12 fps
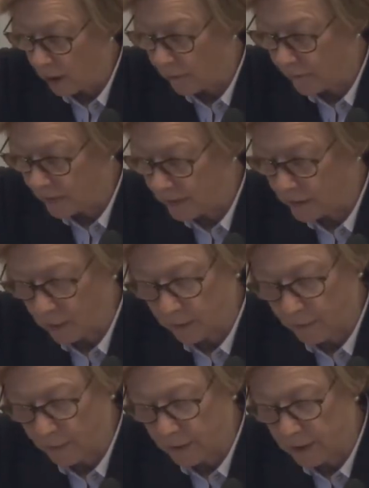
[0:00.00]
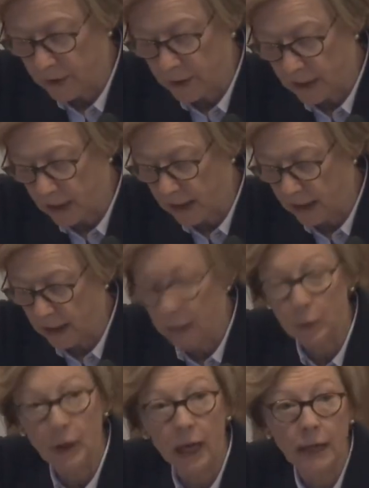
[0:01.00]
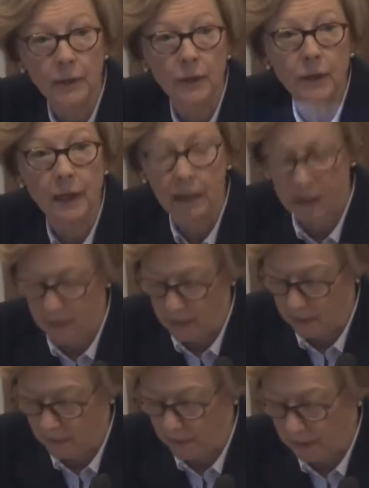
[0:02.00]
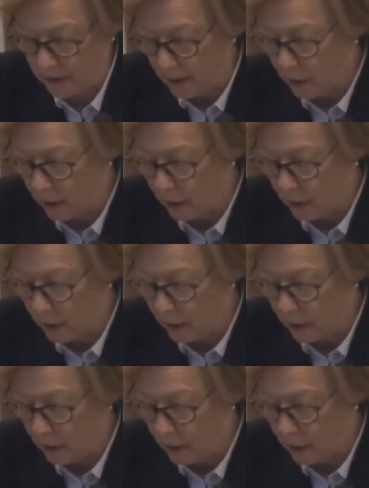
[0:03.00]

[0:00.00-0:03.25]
of this conference today, and I would like to thank the members